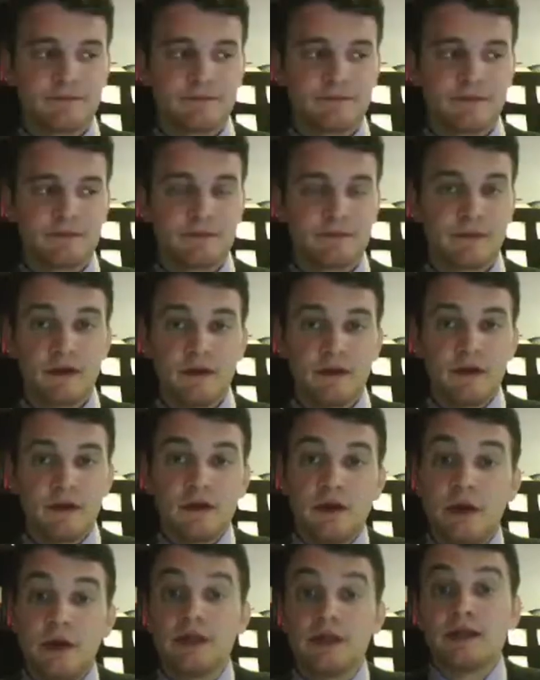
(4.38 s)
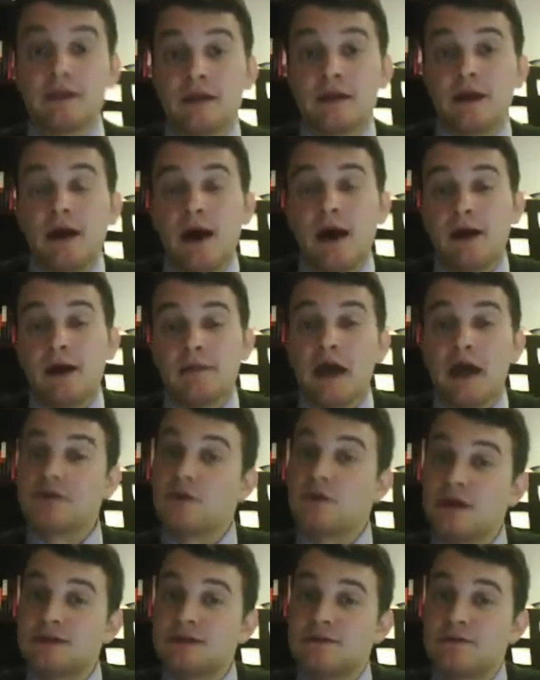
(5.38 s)
power development in
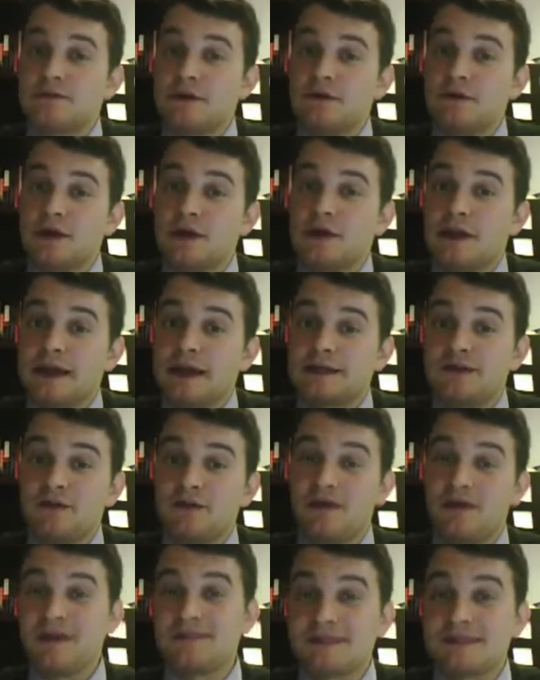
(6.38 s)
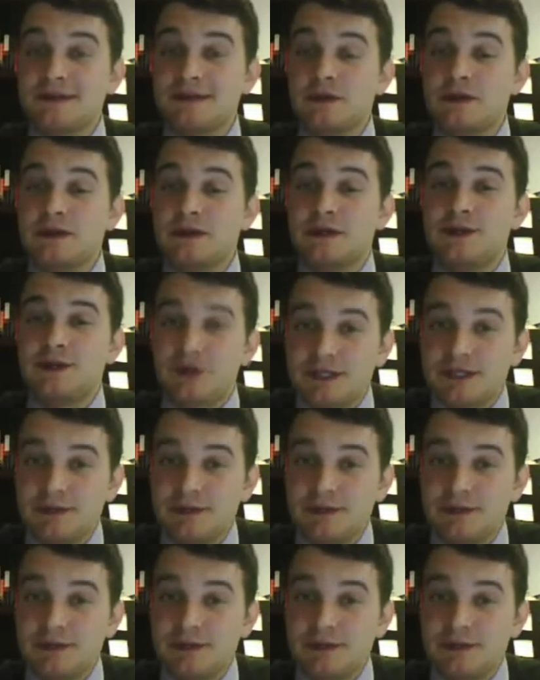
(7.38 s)
absence of muscle size. Check it out.